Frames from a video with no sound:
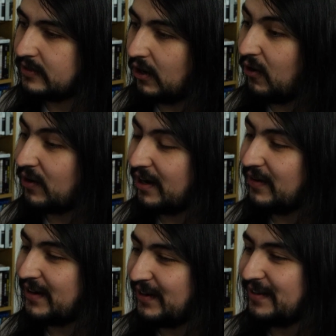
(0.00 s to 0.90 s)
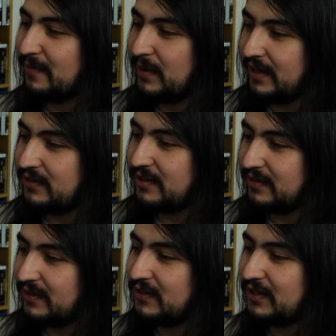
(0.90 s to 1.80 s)
Oh, Carrie Condon, the Banshees
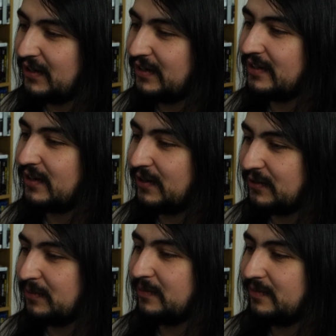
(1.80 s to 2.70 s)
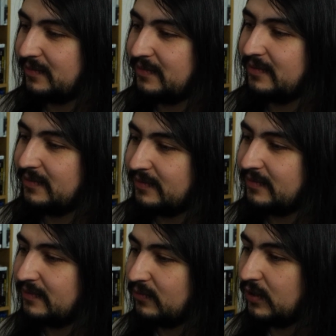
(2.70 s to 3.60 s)
of Inisherin, that's awesome.
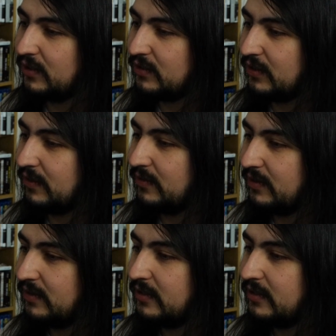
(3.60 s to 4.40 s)
Well deserved.